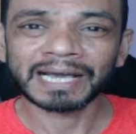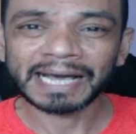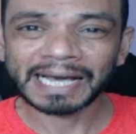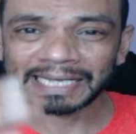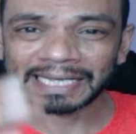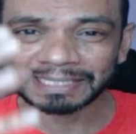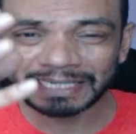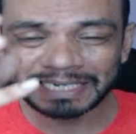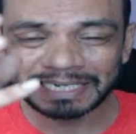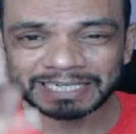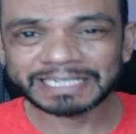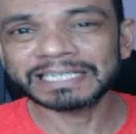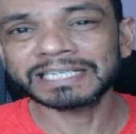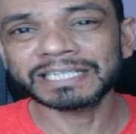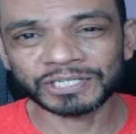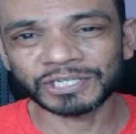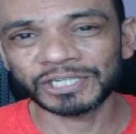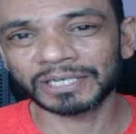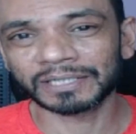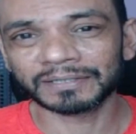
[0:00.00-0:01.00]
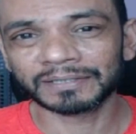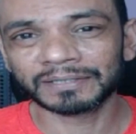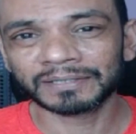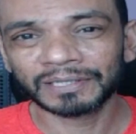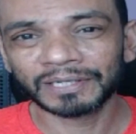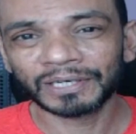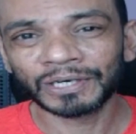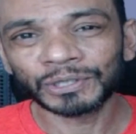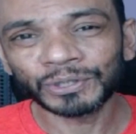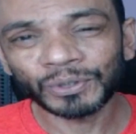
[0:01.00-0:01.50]
as a teacher,
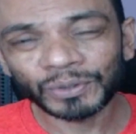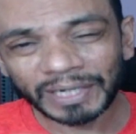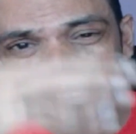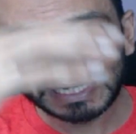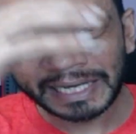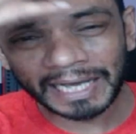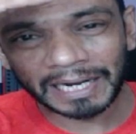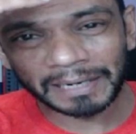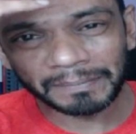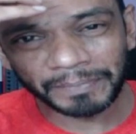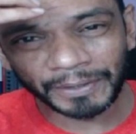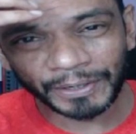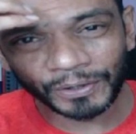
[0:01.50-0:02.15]
you can help